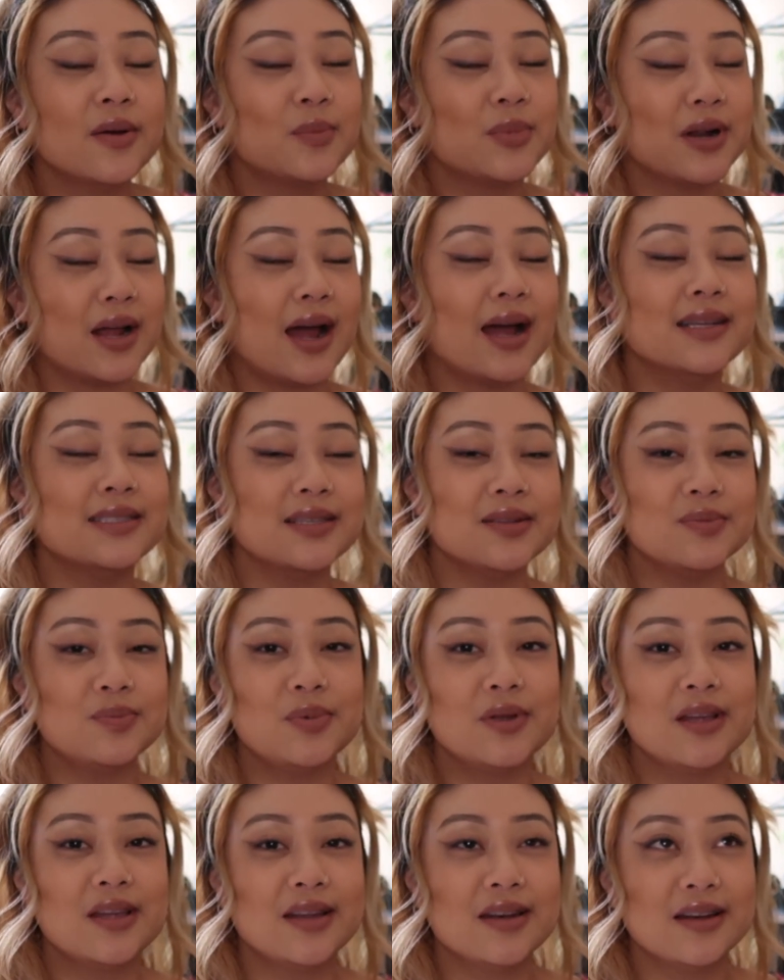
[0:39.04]
but it hasn't
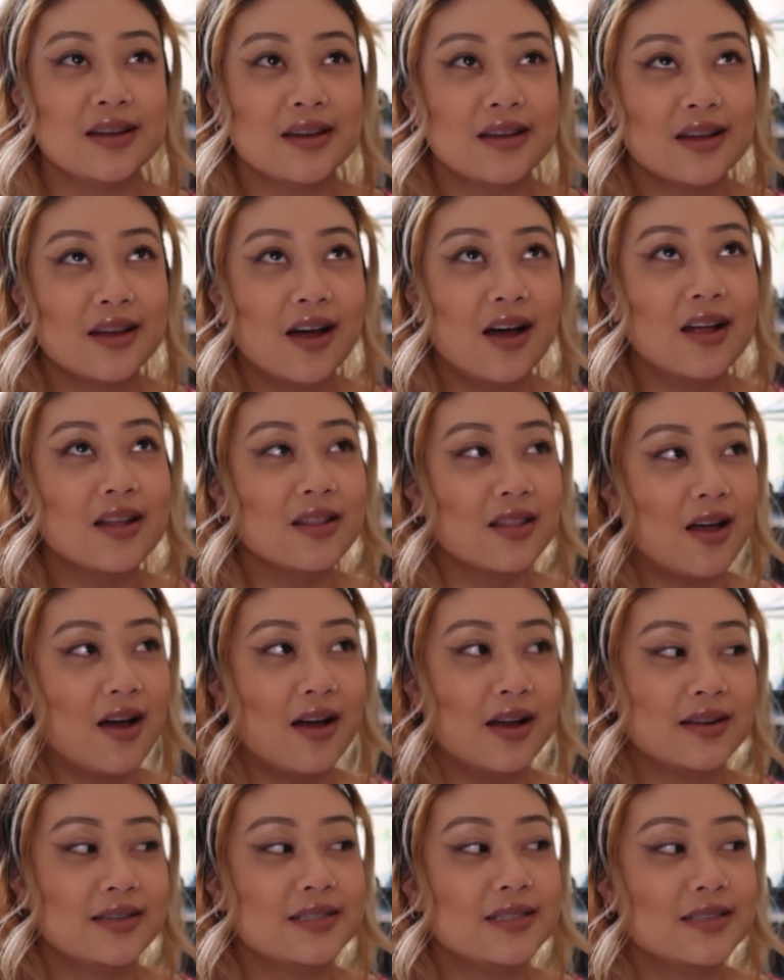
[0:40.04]
been a
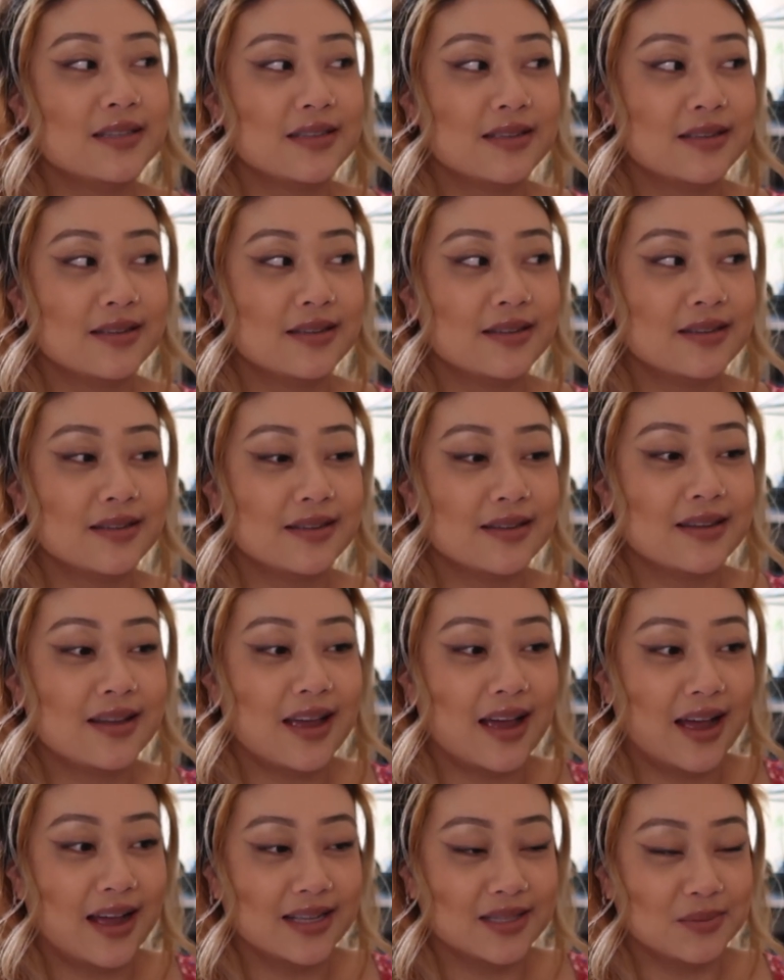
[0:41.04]
lot
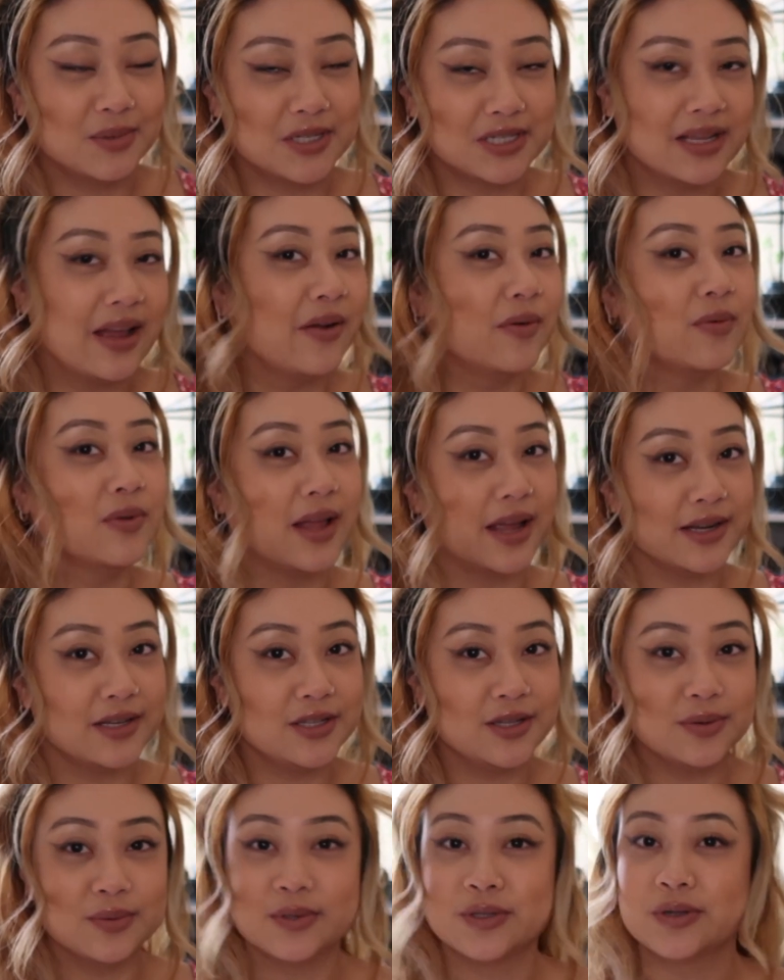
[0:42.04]
as much as I would like
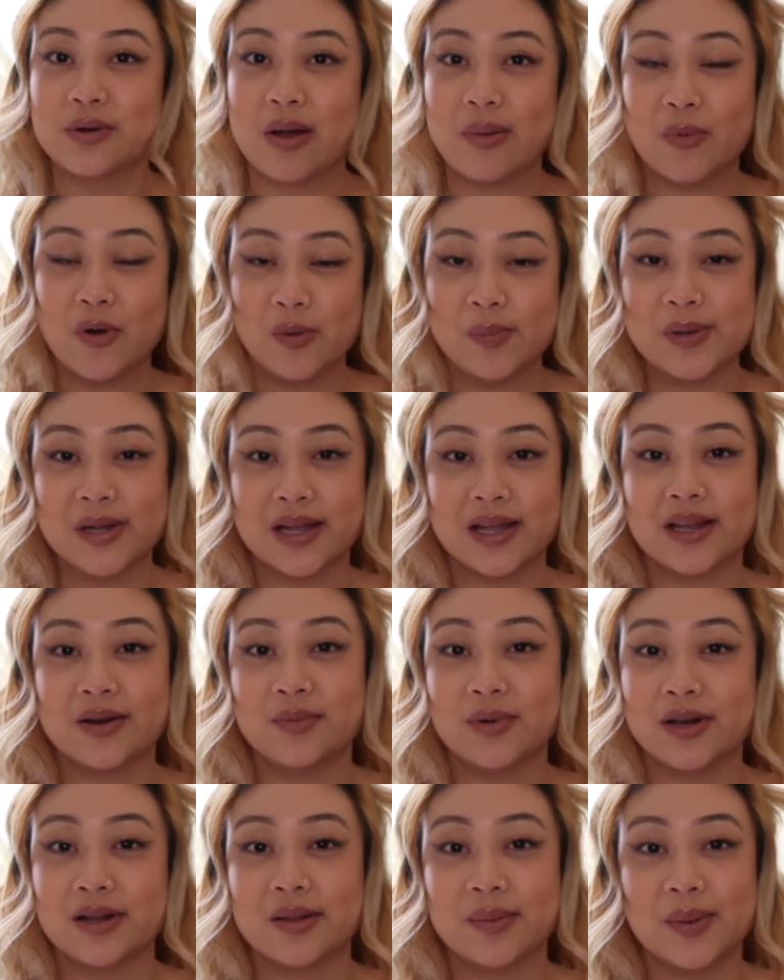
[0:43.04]
to. So I'm hoping I can
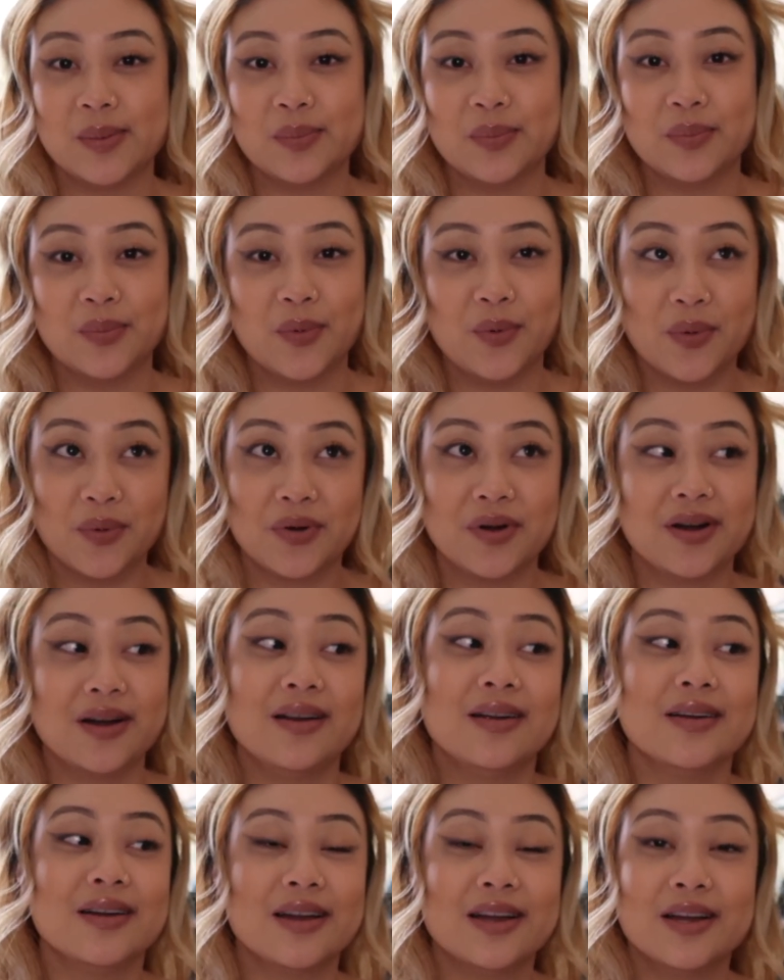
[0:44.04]
read a little bit
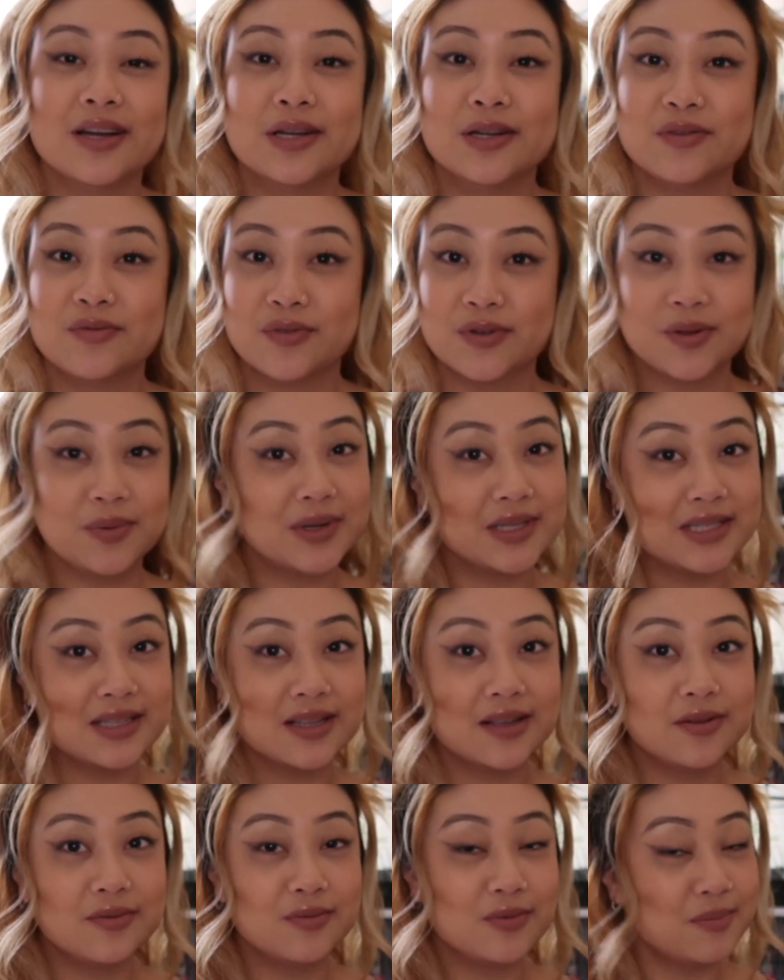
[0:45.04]
more for the rest of
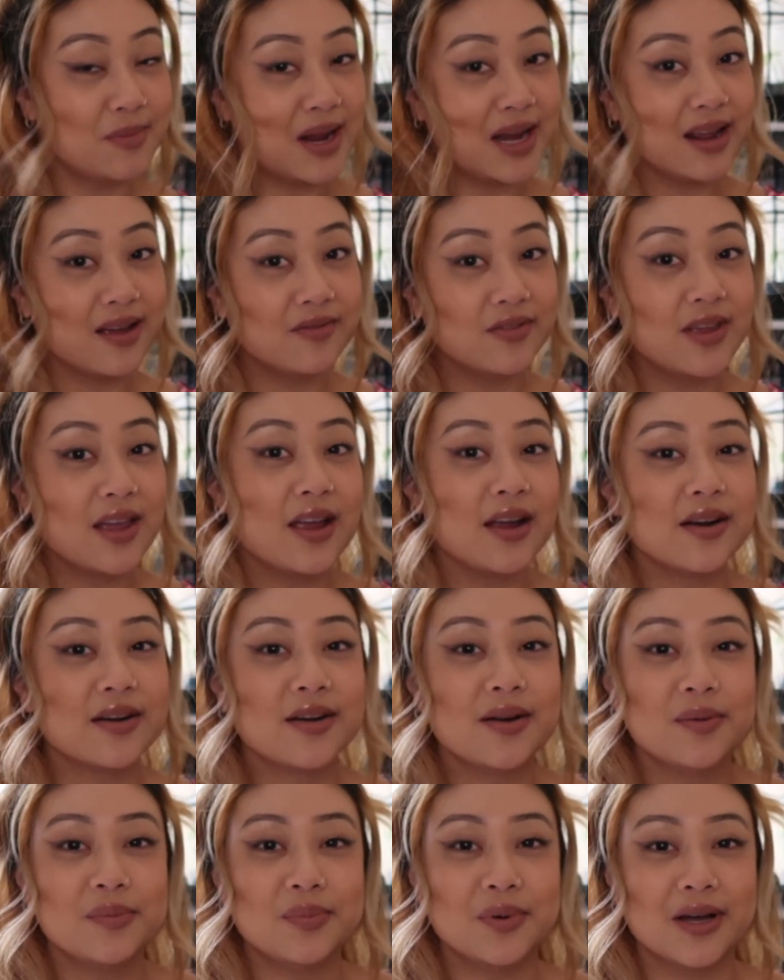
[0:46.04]
the remaining of the
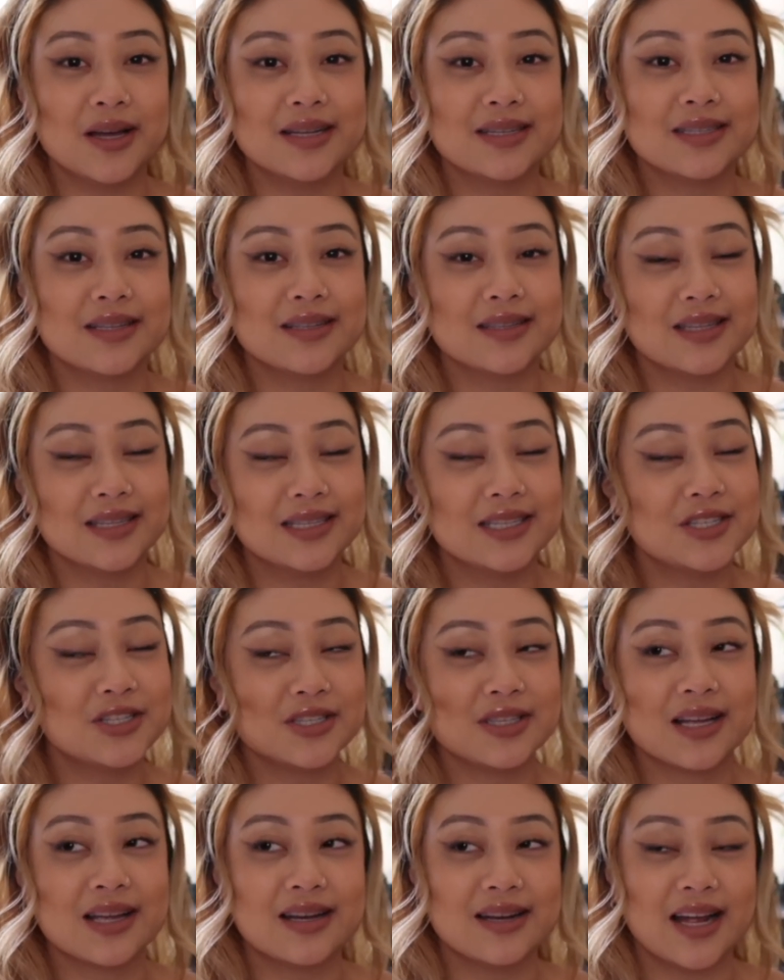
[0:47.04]
year, but this is
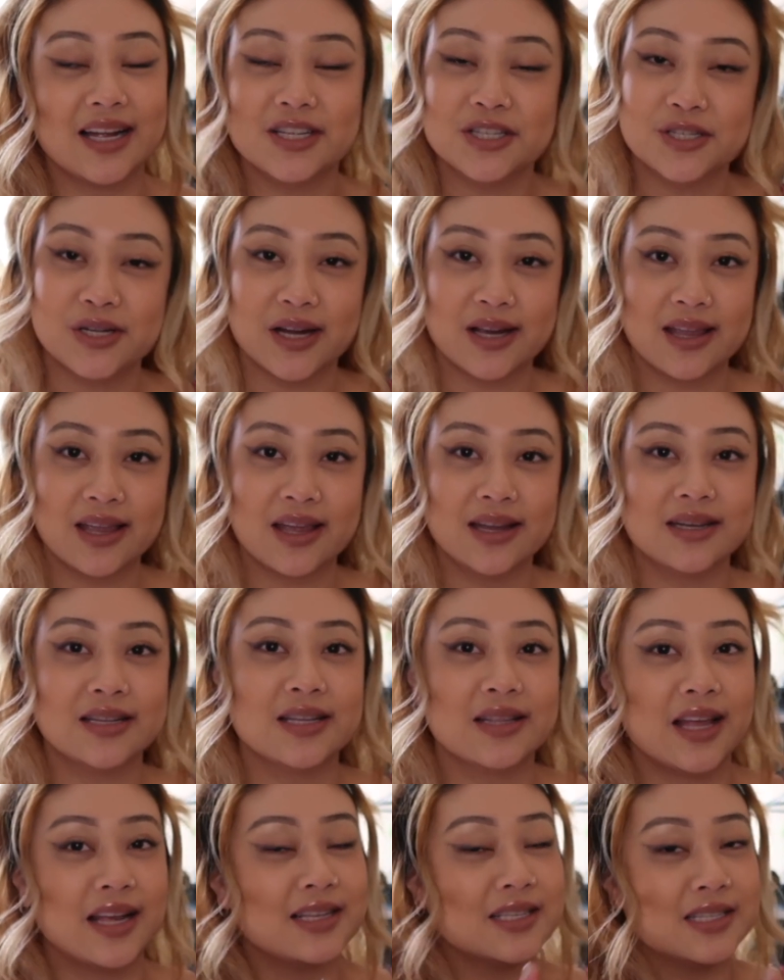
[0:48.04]
just like a nice check-in
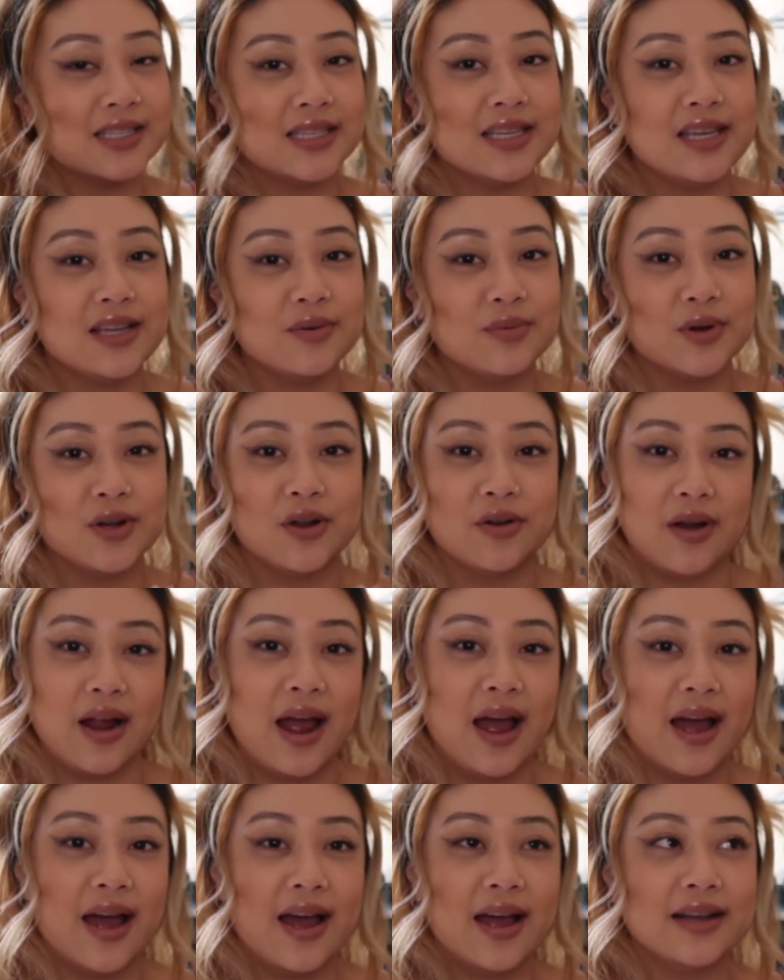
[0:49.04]
to like see where you're
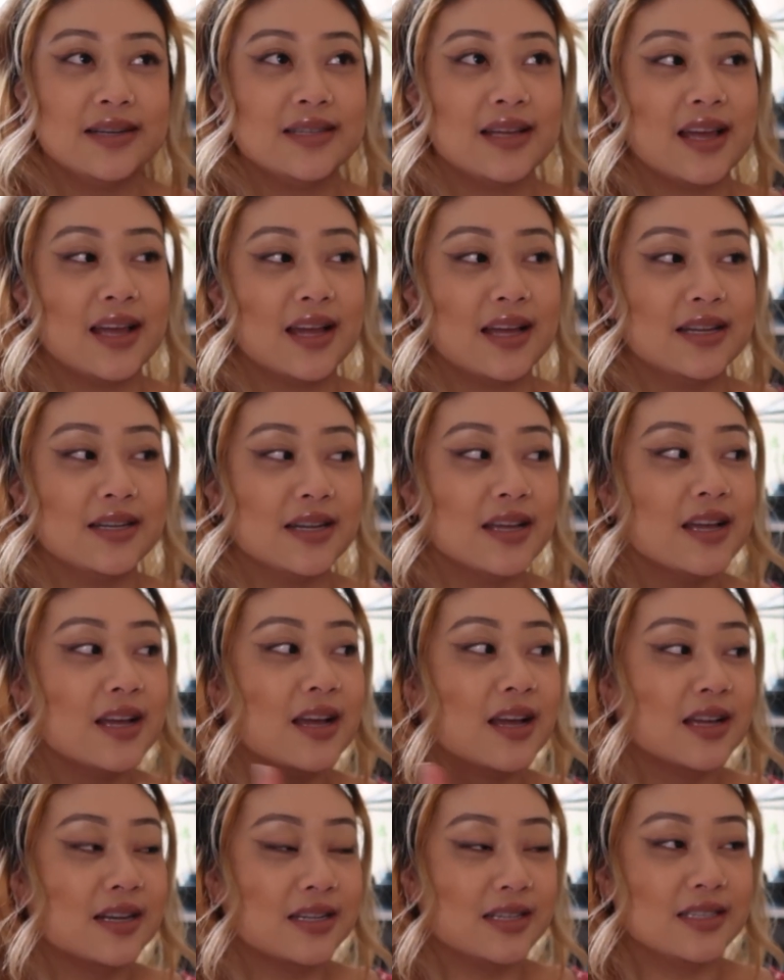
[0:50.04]
at and
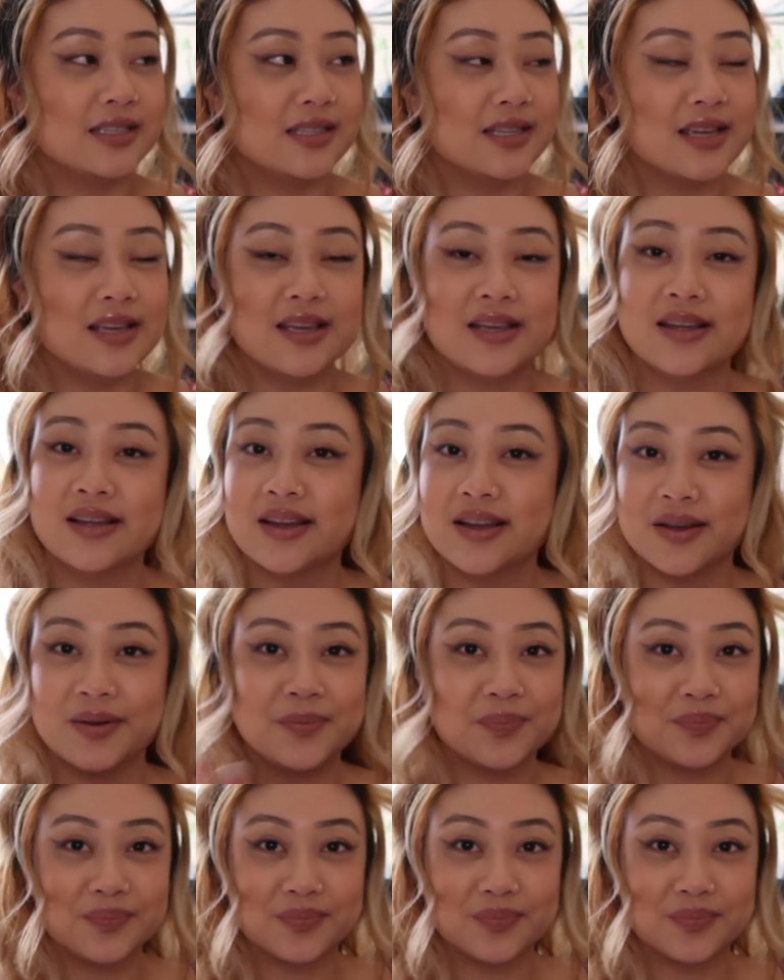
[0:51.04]
to see